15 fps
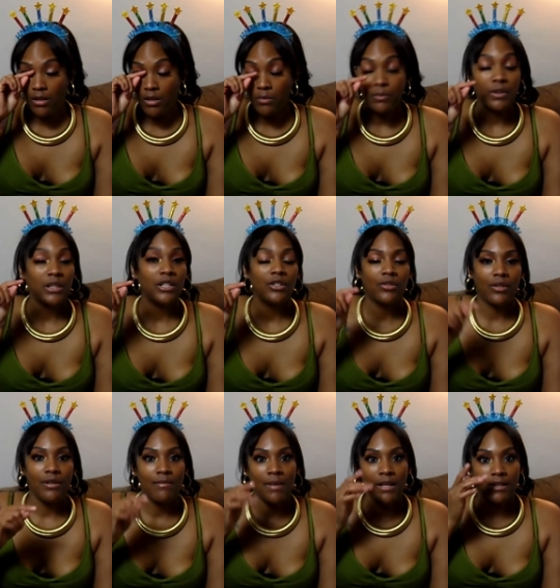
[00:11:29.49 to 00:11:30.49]
don't really
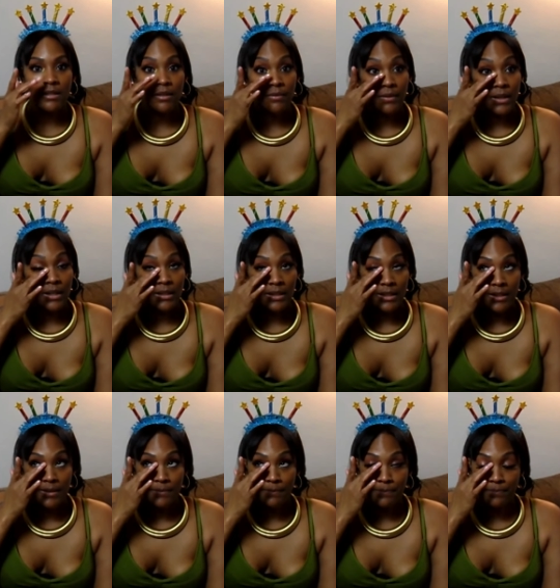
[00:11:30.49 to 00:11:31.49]
treat myself like
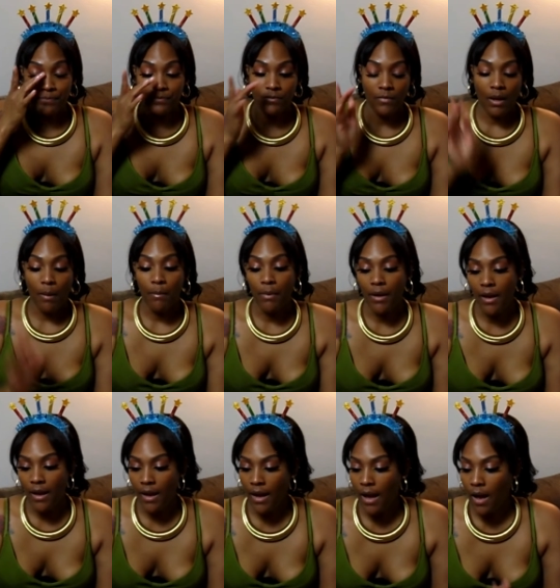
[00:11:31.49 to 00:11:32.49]
that,
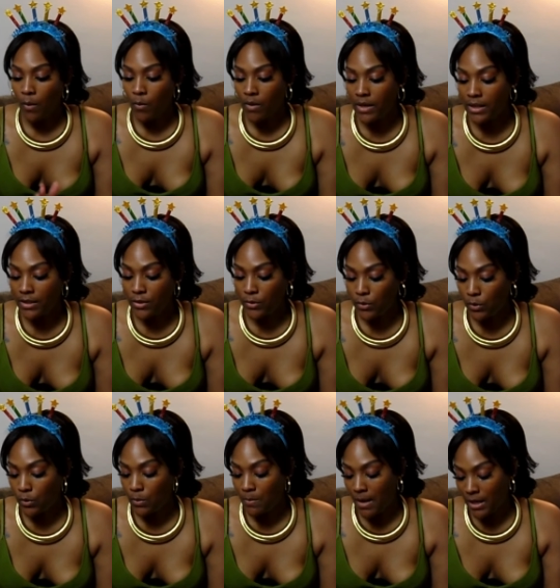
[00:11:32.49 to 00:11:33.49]
but I wanted to
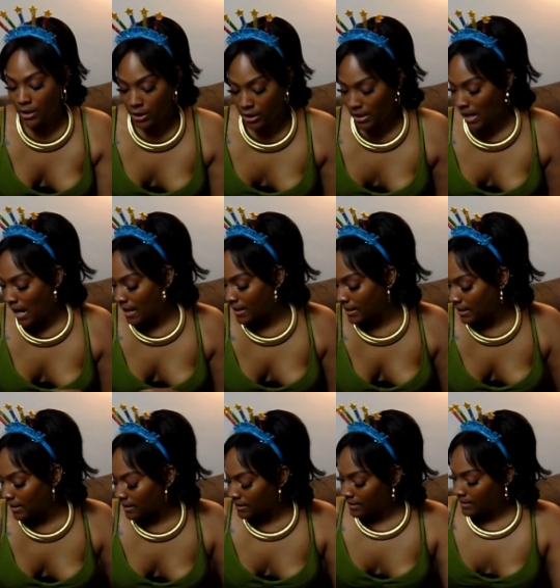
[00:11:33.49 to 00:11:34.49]
make sure I
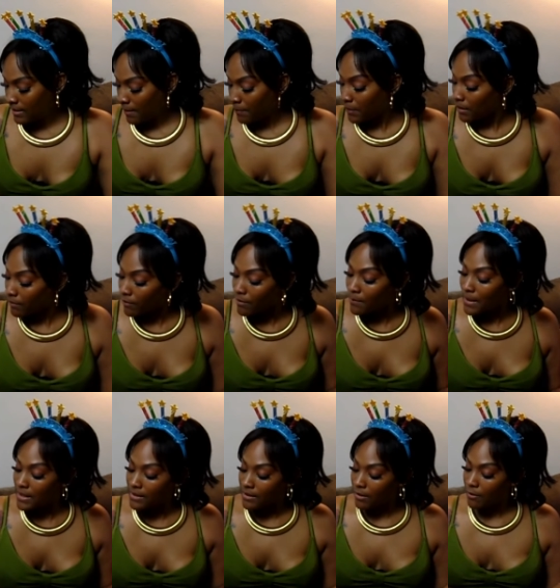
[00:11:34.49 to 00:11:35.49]
did something for
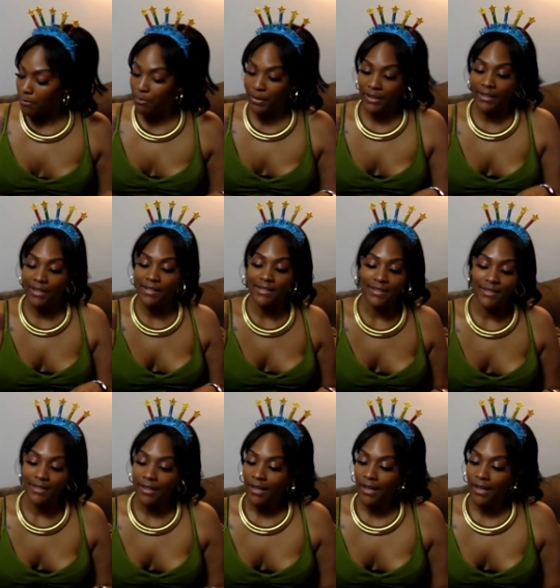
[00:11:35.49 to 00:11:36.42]
myself because